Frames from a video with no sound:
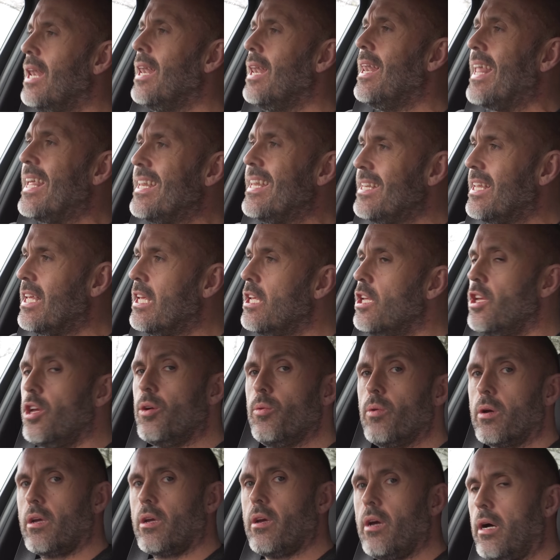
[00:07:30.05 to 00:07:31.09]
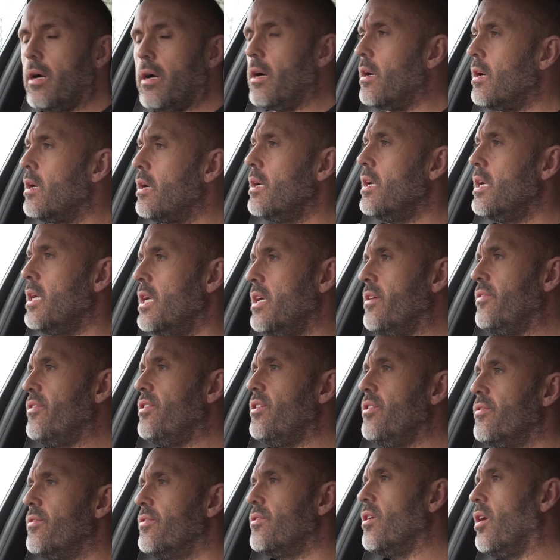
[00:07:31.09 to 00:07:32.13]
lending you a car if
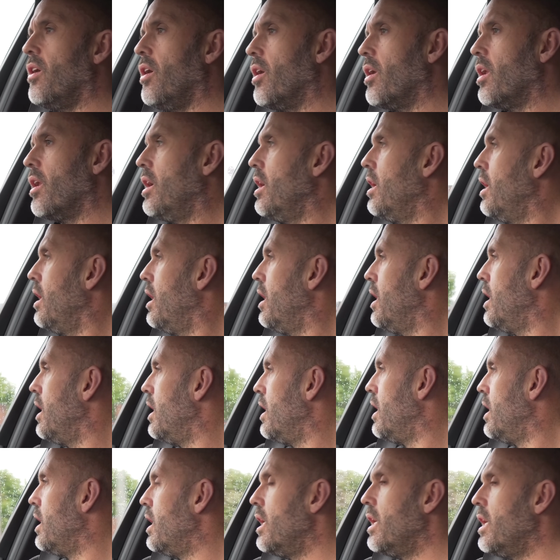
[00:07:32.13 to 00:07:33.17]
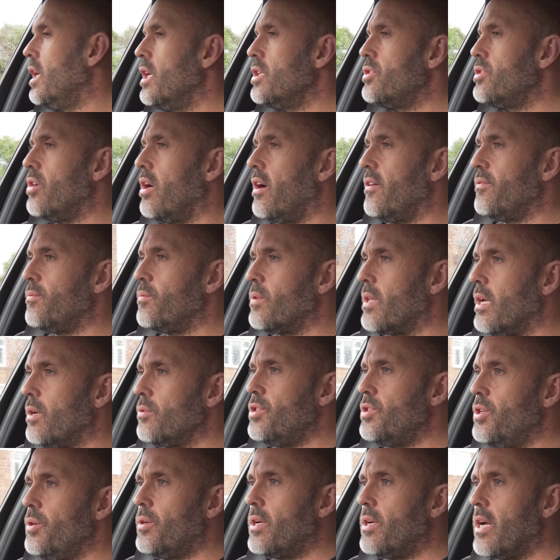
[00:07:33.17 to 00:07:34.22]
you've got a driver without
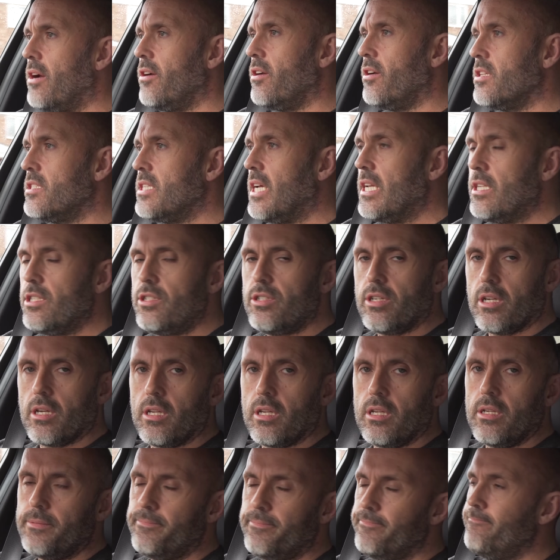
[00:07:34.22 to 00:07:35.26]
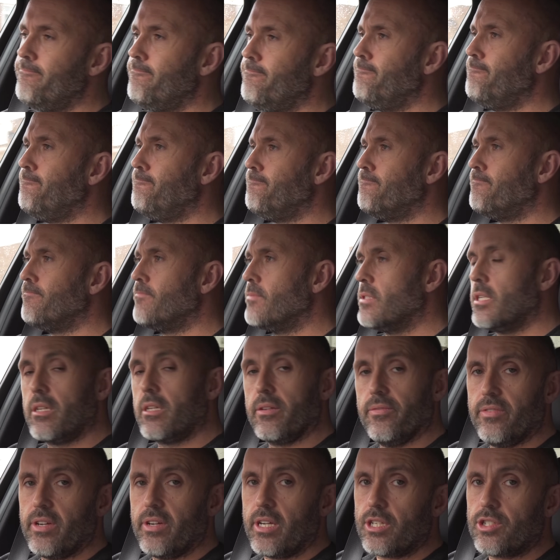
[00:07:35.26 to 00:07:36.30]
due care and attention
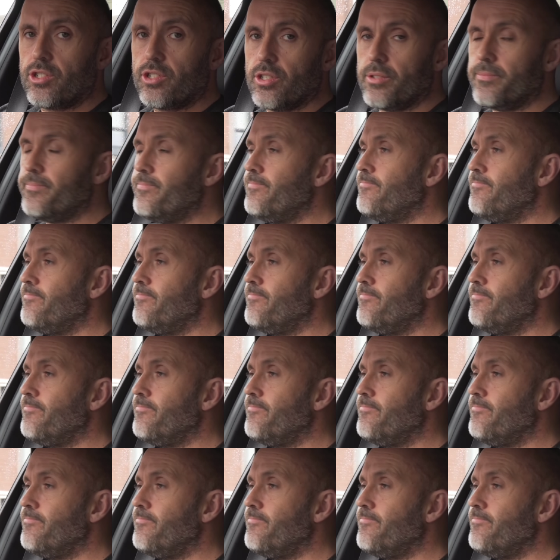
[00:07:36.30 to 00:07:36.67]
conviction.